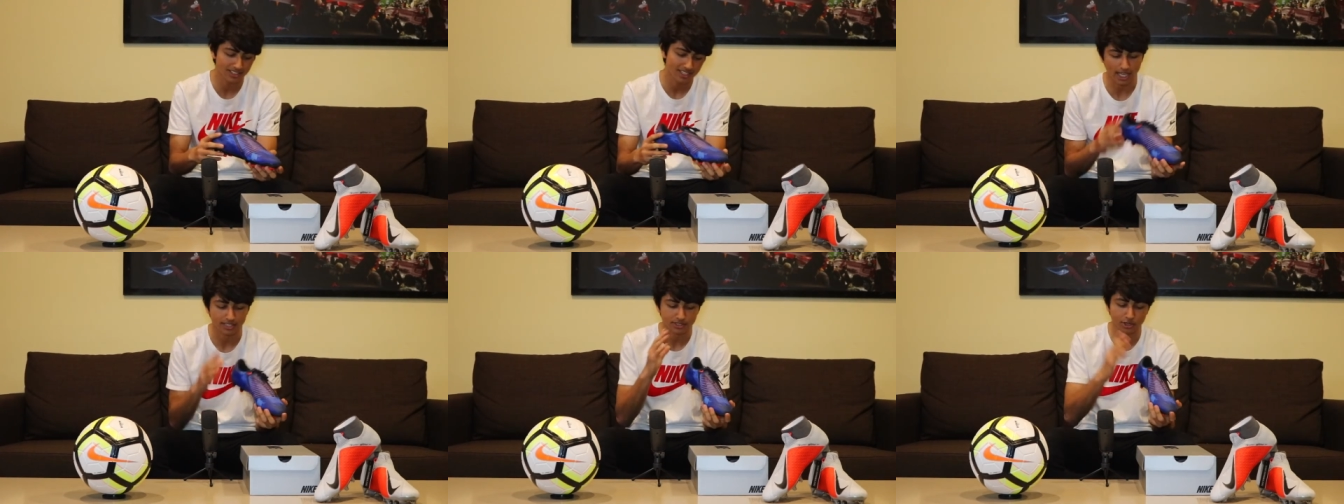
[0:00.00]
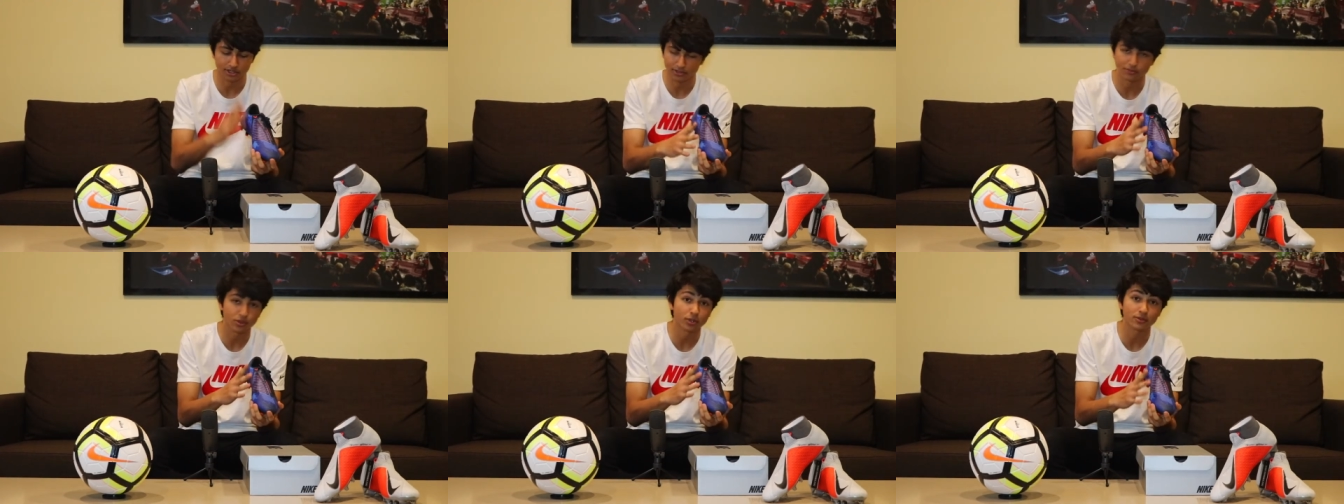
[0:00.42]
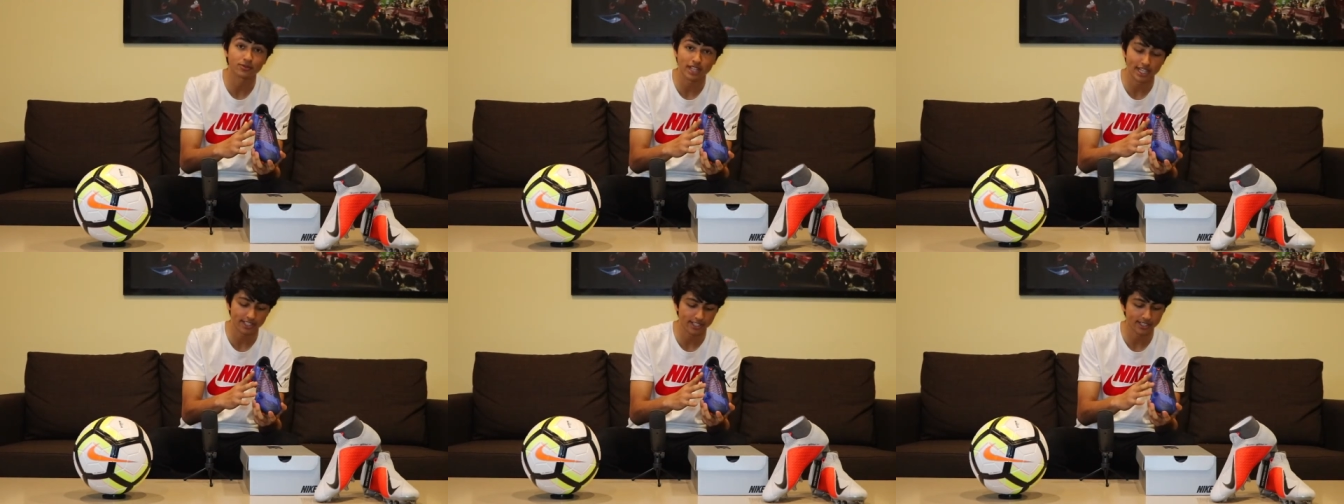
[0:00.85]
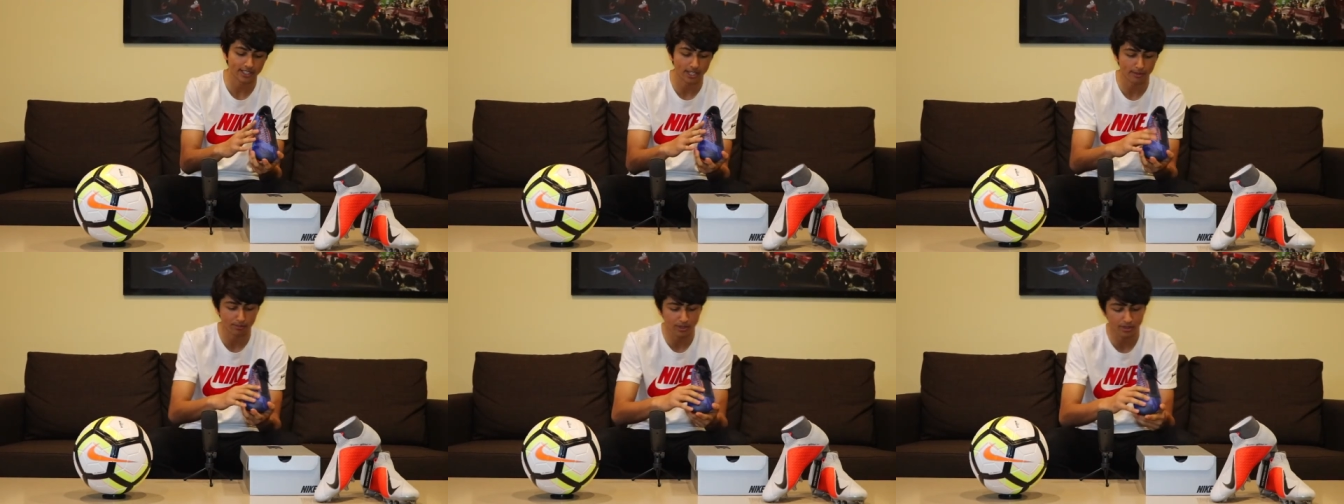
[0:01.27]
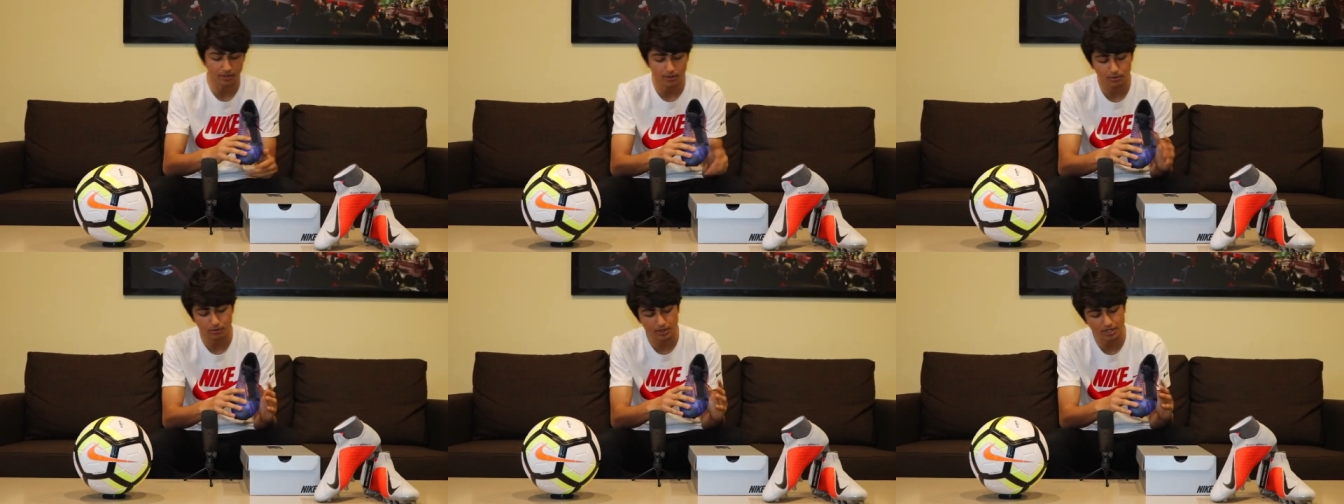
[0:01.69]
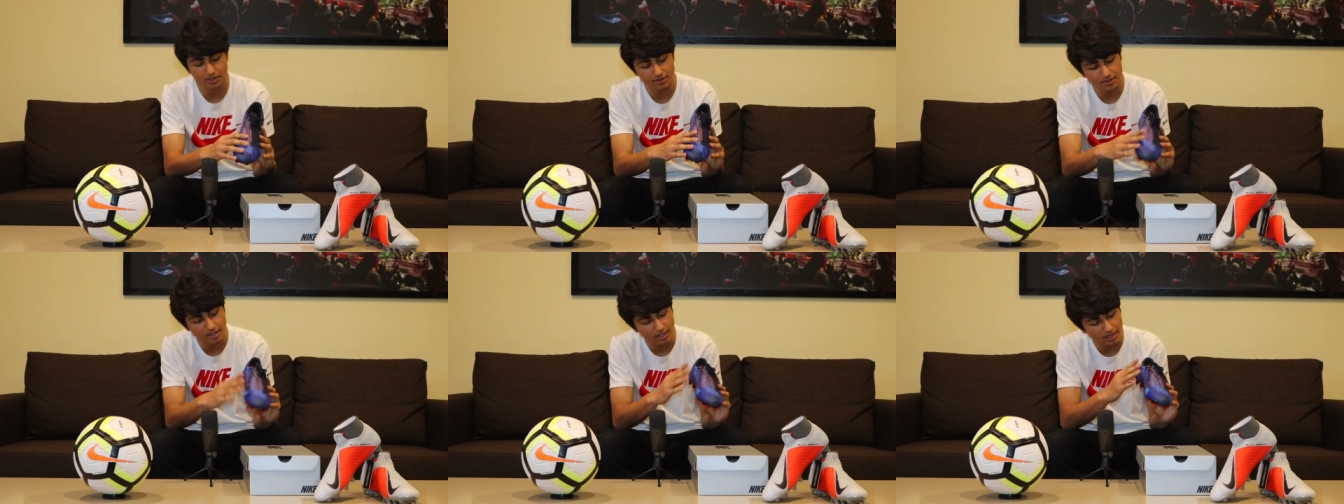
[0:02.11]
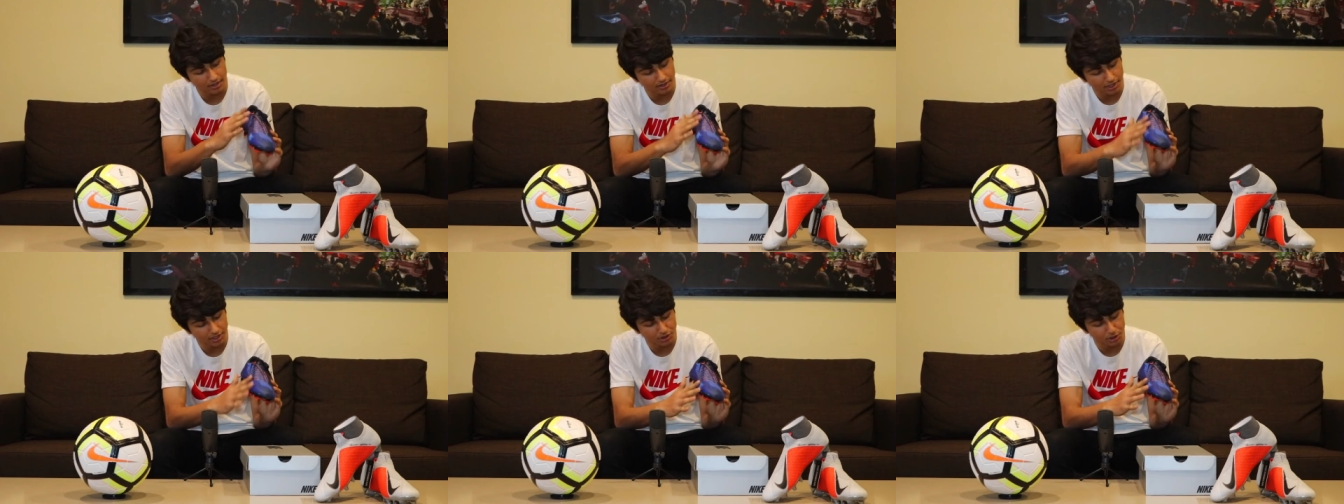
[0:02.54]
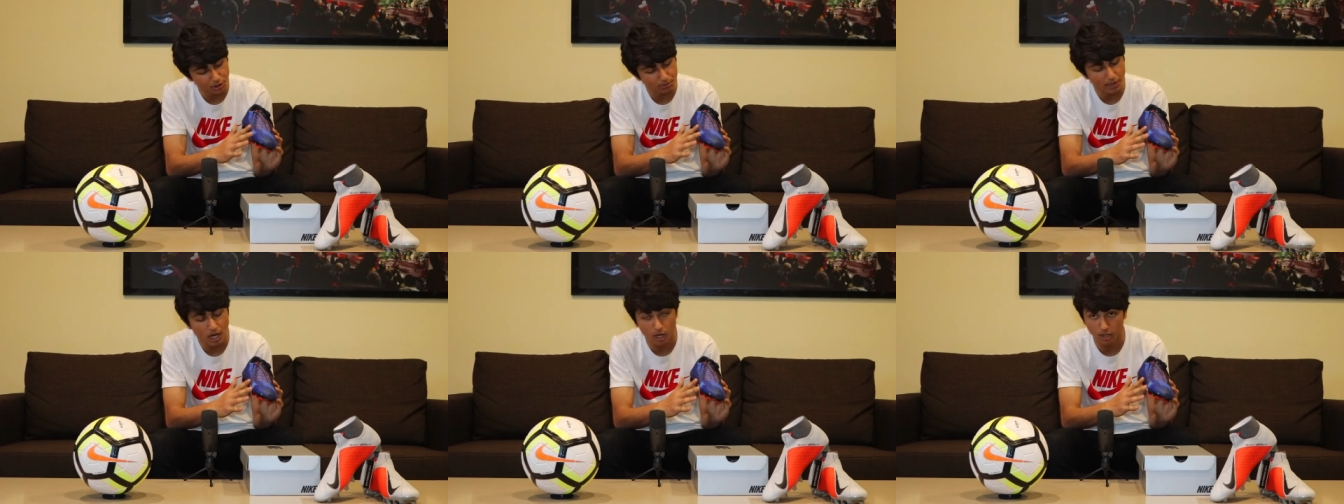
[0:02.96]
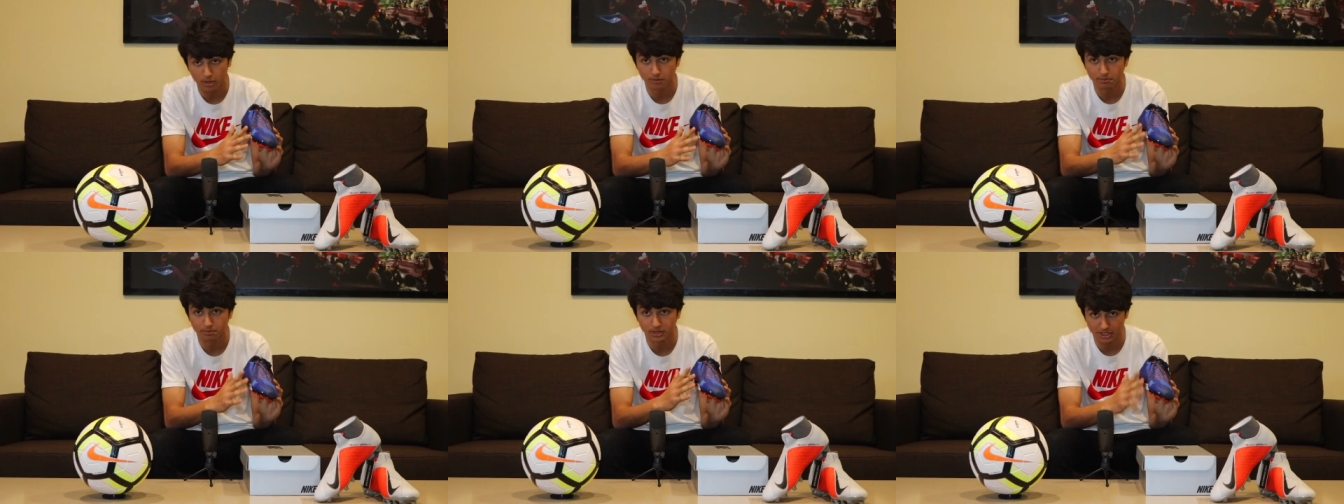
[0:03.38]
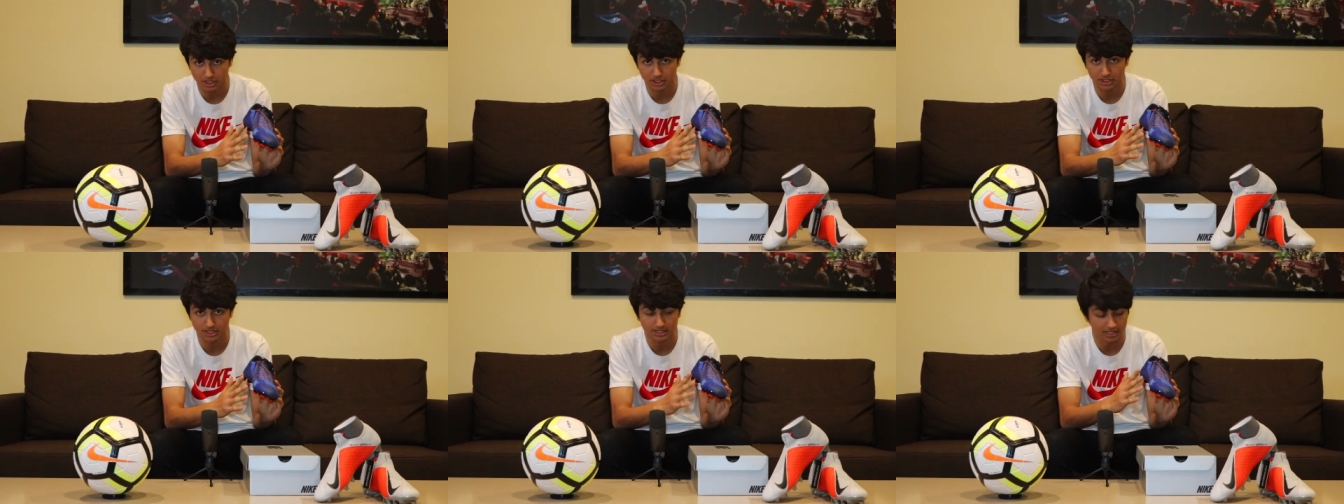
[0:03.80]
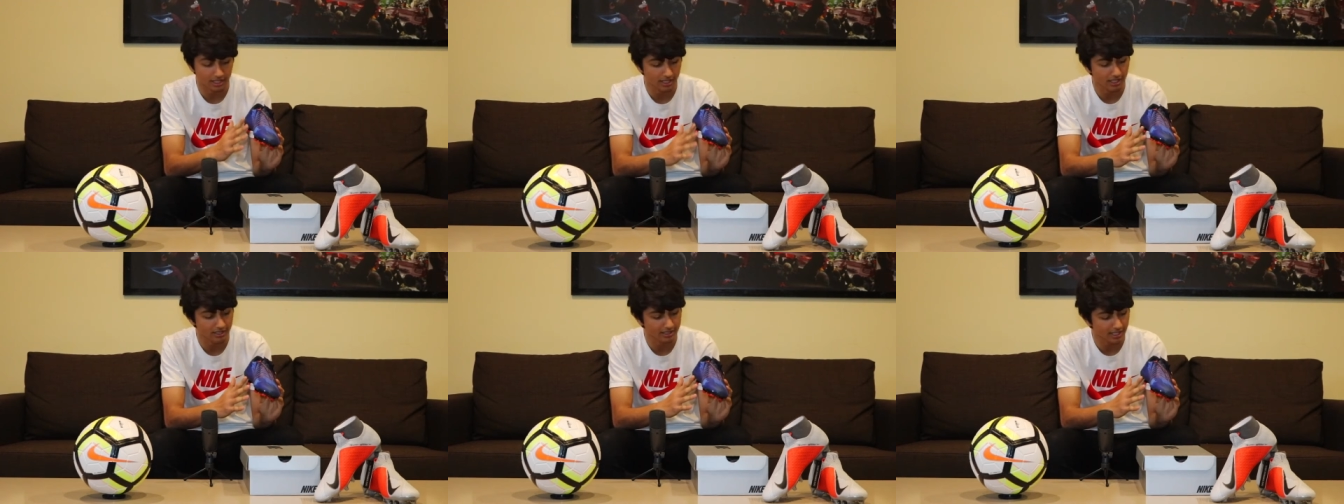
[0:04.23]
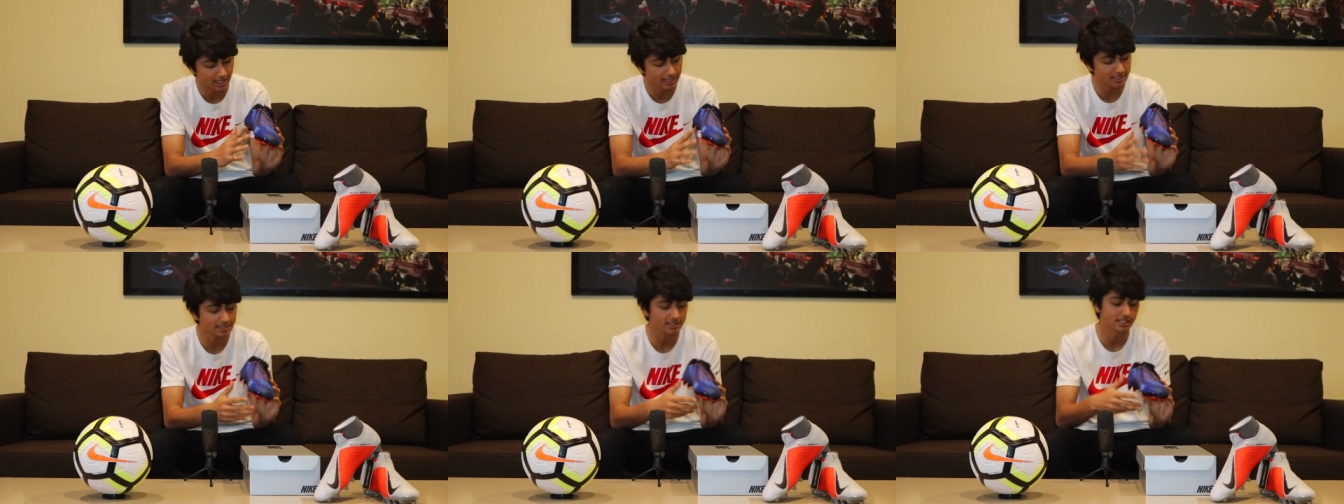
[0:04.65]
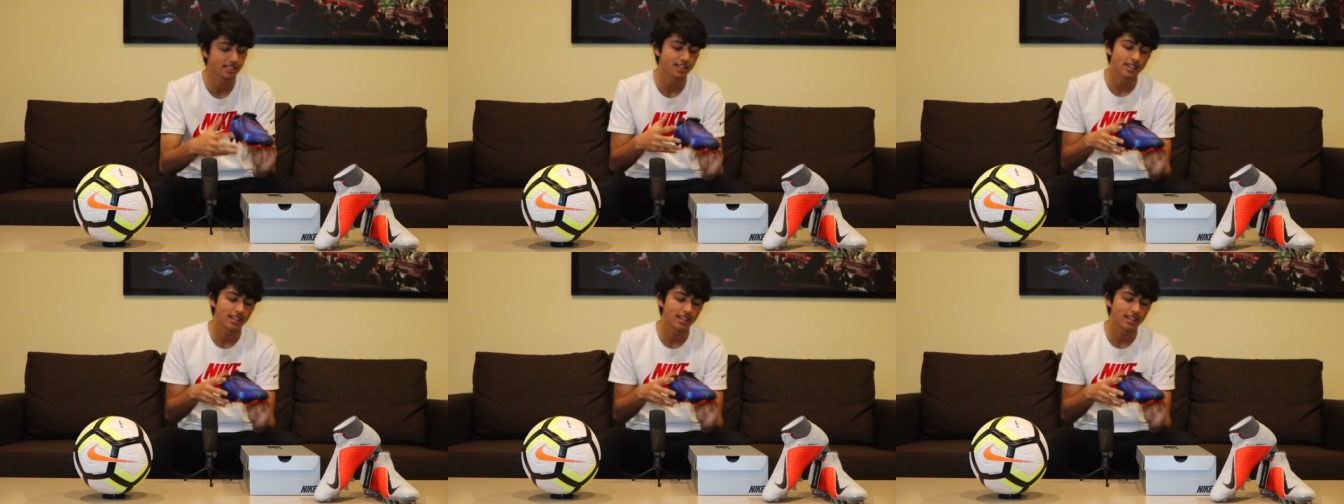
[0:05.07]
Yeah, so it's a full Flyknit upper with uh, these new power position uh, lines.